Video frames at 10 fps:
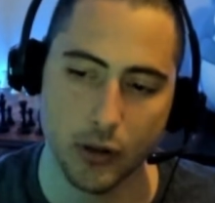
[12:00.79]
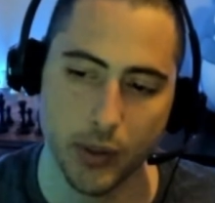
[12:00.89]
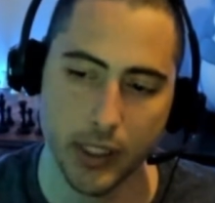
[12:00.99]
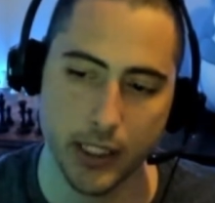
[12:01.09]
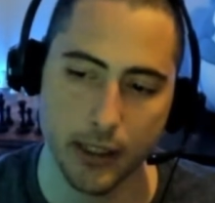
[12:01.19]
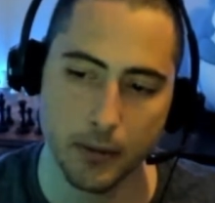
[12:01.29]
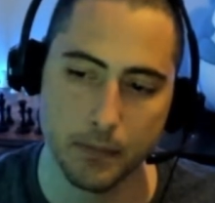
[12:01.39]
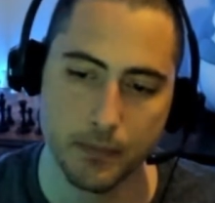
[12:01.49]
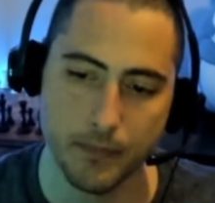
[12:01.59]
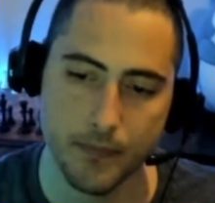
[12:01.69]
queen here,
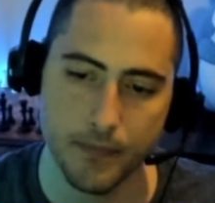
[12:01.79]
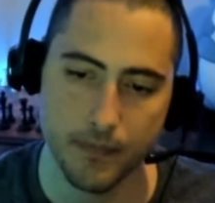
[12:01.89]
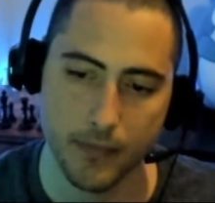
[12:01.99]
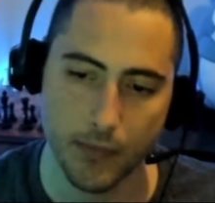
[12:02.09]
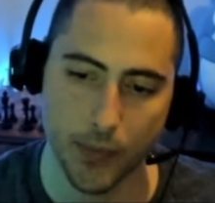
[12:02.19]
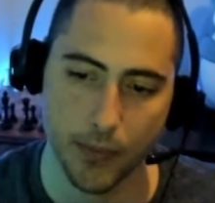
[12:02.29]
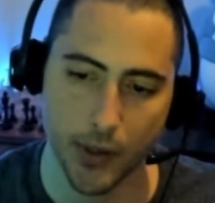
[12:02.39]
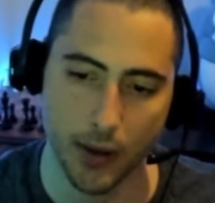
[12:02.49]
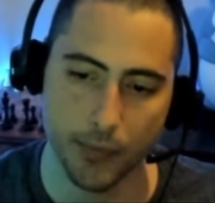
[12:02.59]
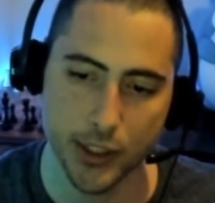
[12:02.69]
put
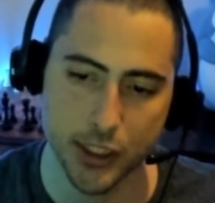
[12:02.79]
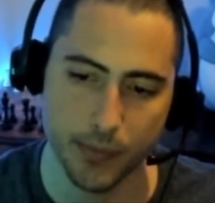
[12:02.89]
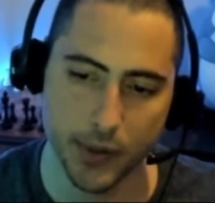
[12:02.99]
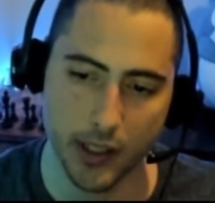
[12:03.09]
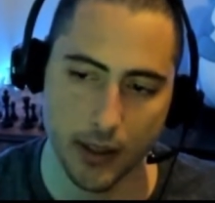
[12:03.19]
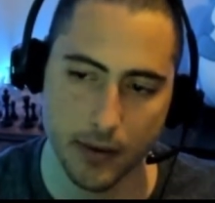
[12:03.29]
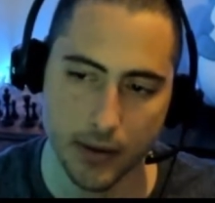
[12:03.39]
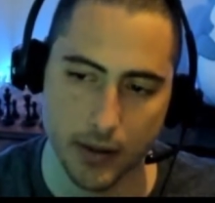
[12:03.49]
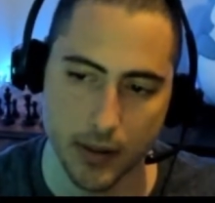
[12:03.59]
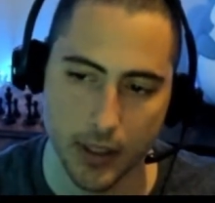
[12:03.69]
our bishop here,
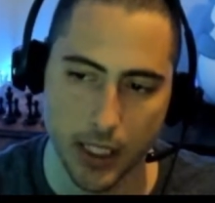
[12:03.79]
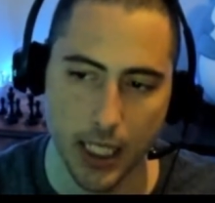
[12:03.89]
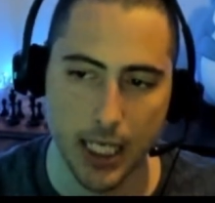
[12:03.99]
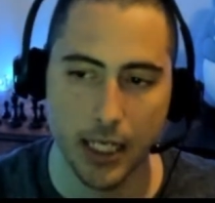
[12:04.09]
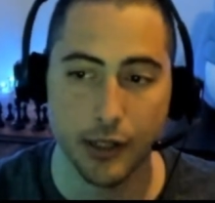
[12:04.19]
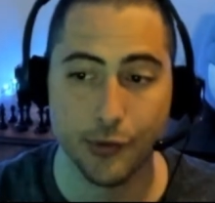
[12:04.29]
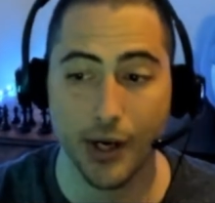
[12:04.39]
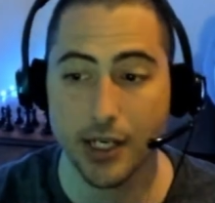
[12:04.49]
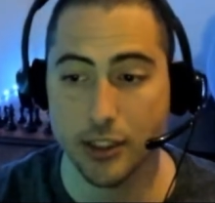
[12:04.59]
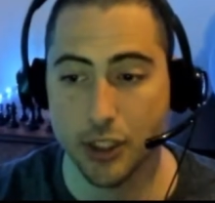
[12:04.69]

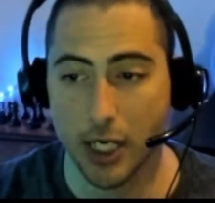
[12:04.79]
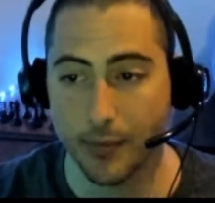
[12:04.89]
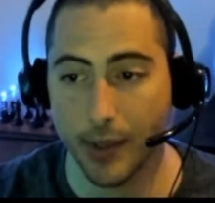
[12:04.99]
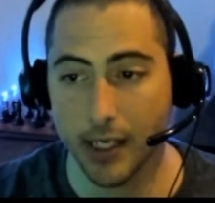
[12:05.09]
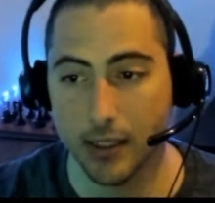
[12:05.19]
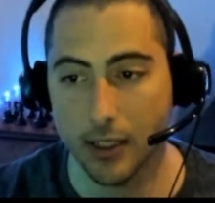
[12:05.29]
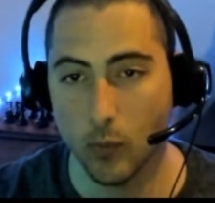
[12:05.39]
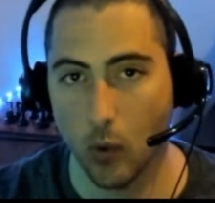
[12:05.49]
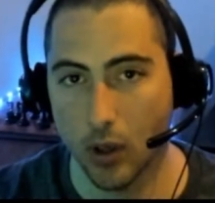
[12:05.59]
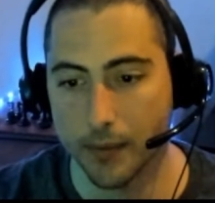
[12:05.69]
threatening checkmate
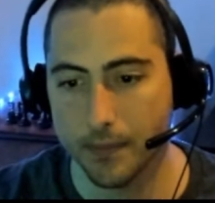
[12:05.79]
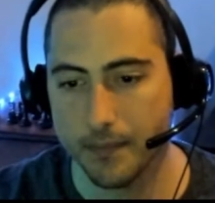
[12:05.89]
in one.